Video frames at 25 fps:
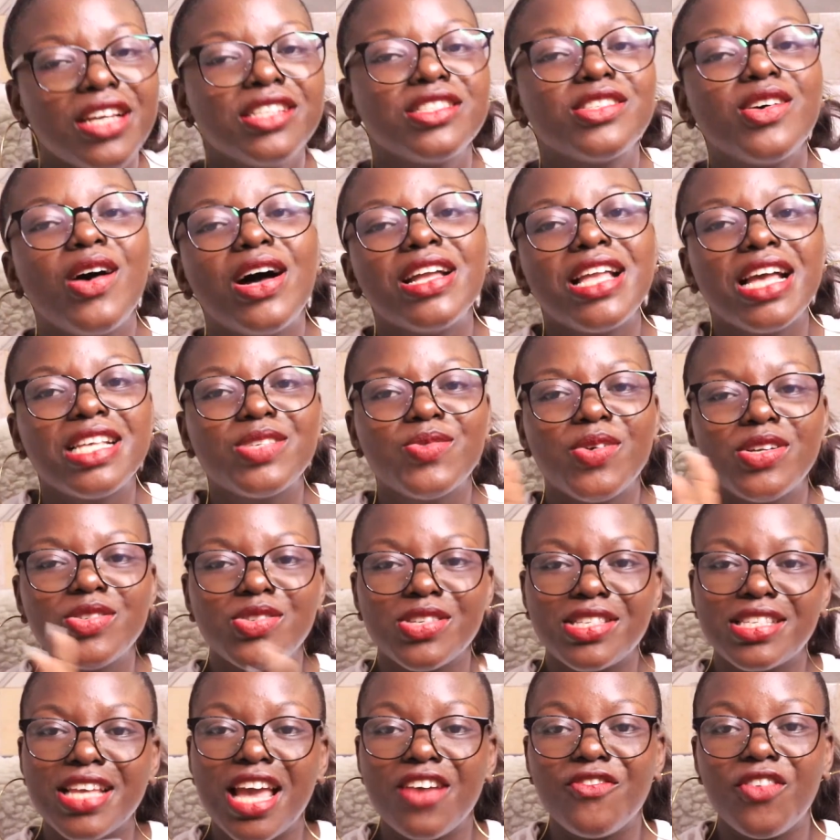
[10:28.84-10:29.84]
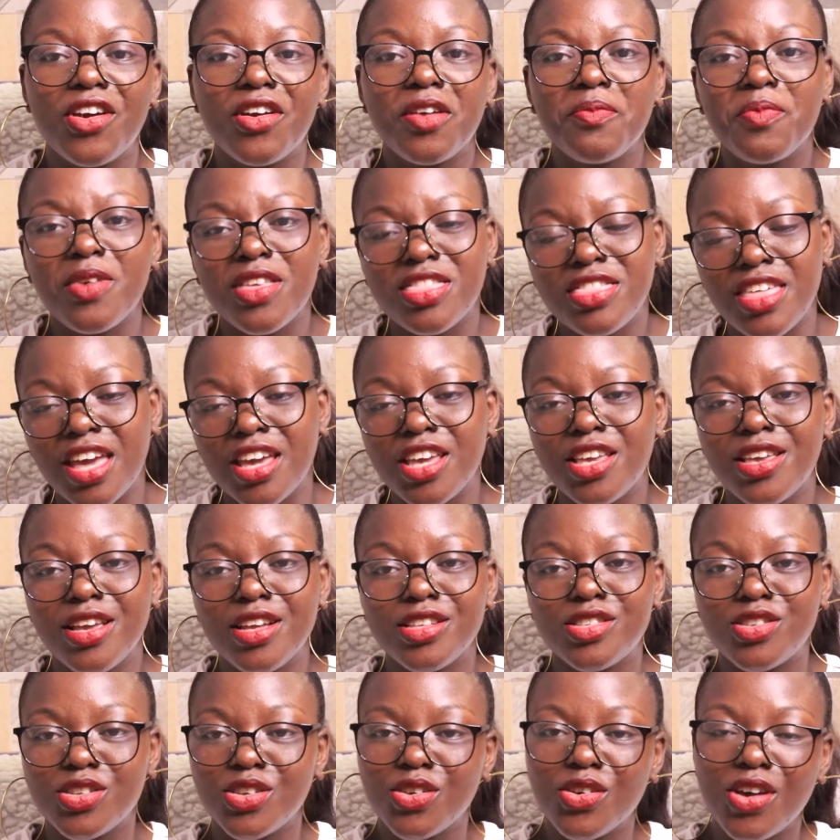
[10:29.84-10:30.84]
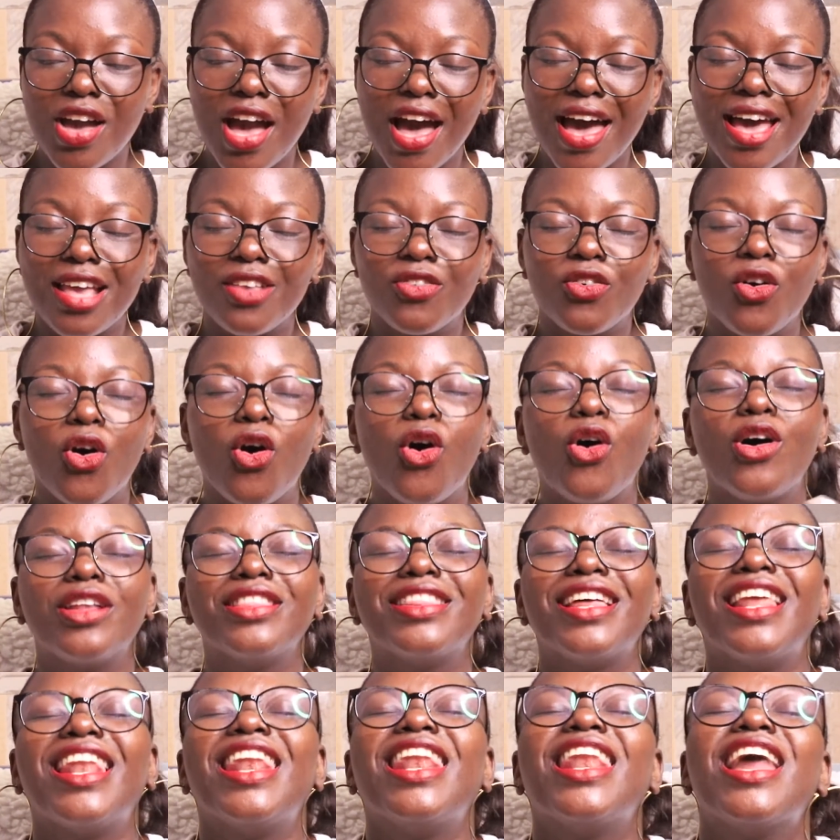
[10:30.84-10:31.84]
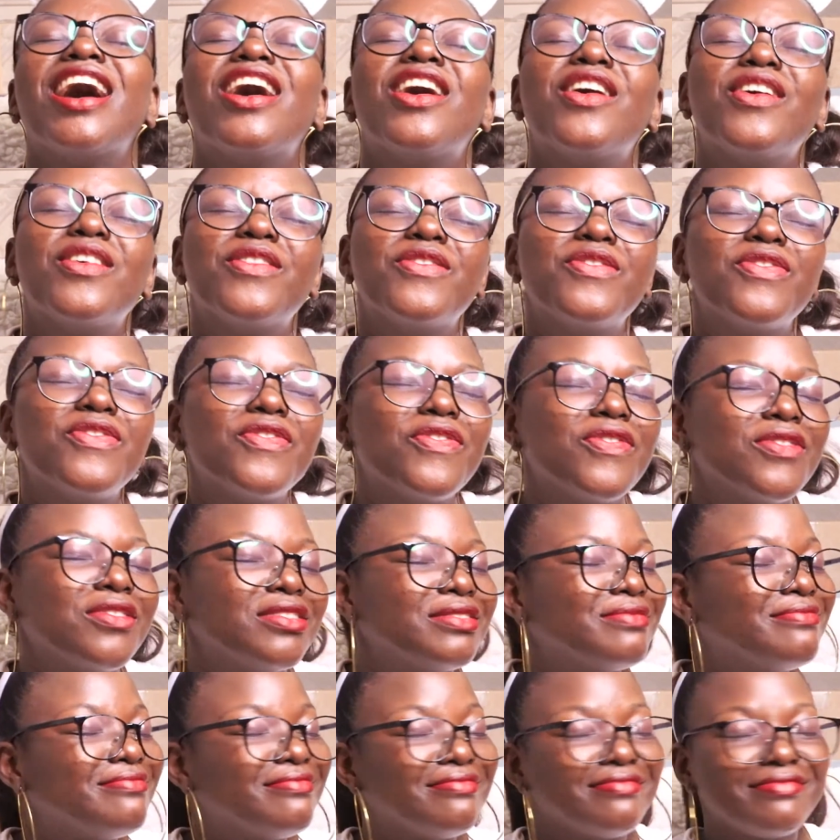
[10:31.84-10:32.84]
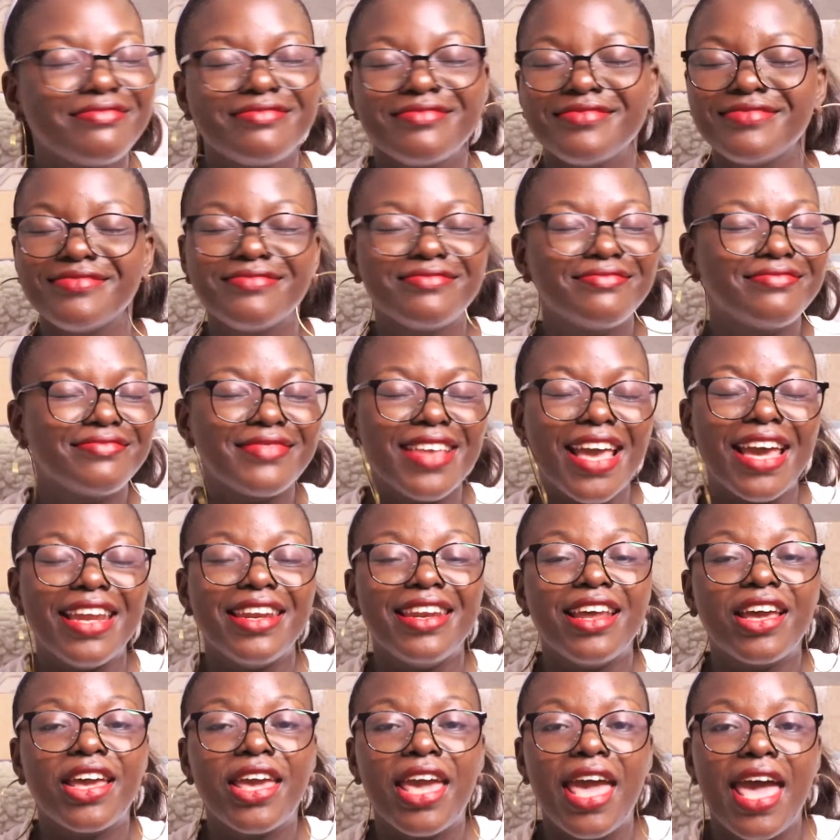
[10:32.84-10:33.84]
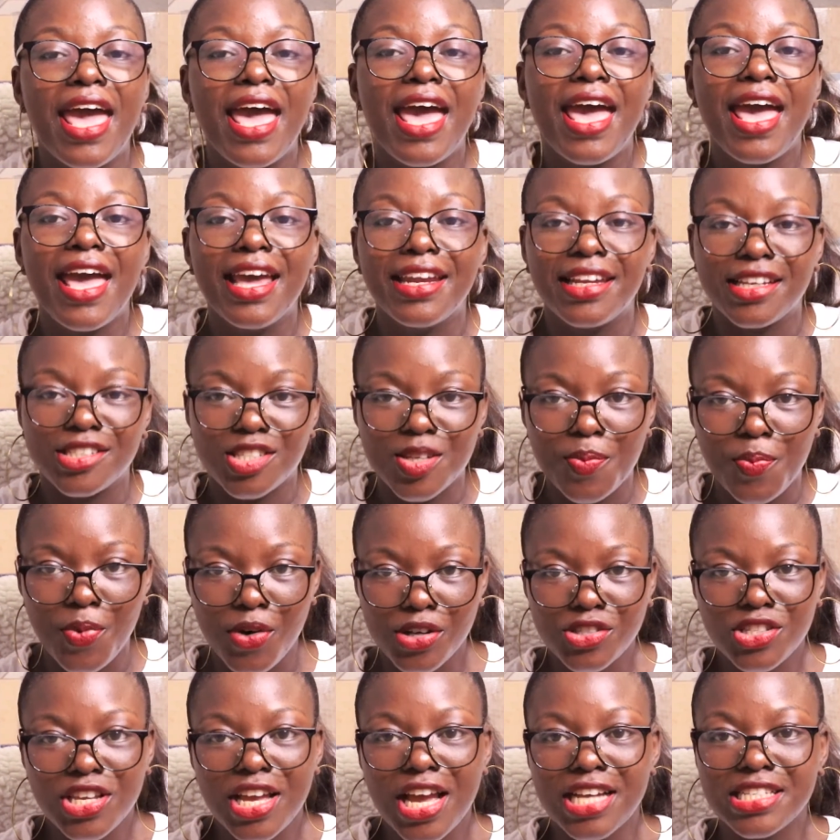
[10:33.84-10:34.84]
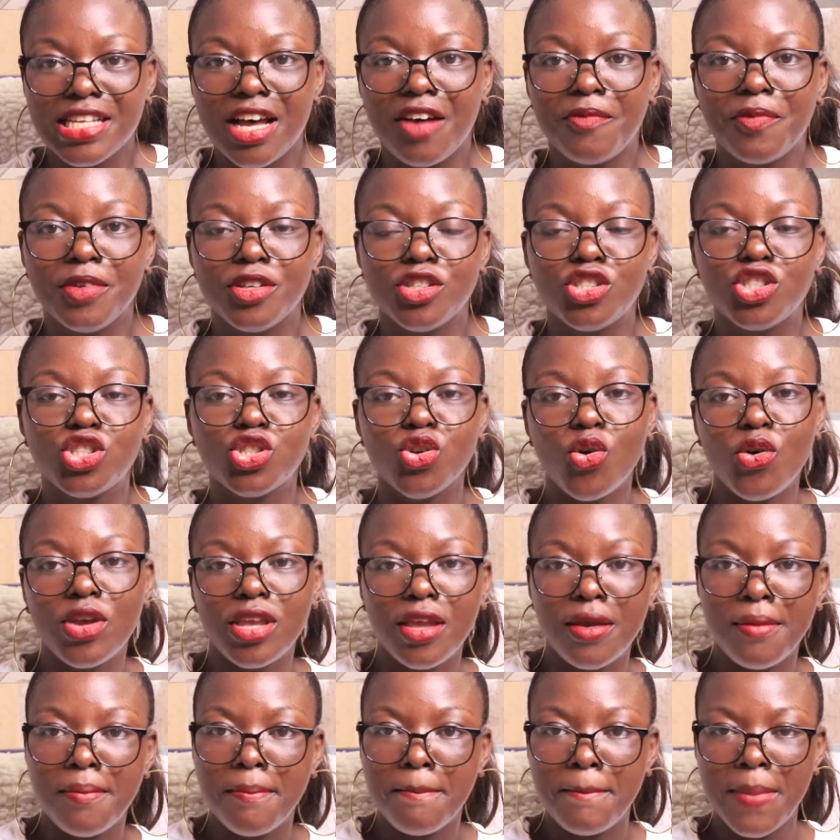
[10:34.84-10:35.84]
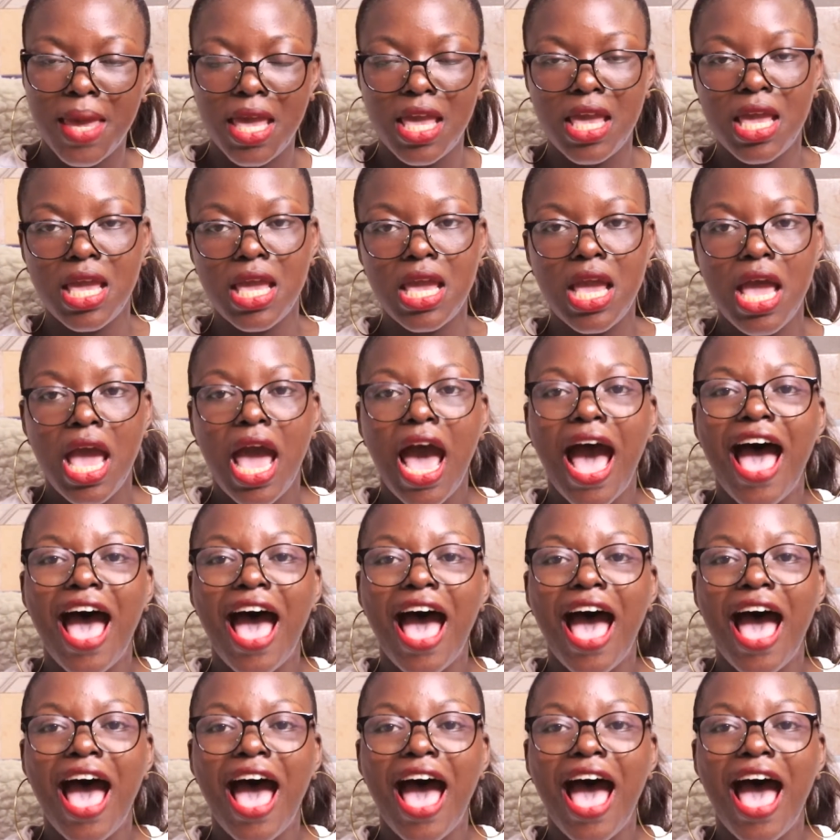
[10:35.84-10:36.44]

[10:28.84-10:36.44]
So I just want to say a very big thank you to you guys for all the love and the care and the support you guys have been showing me.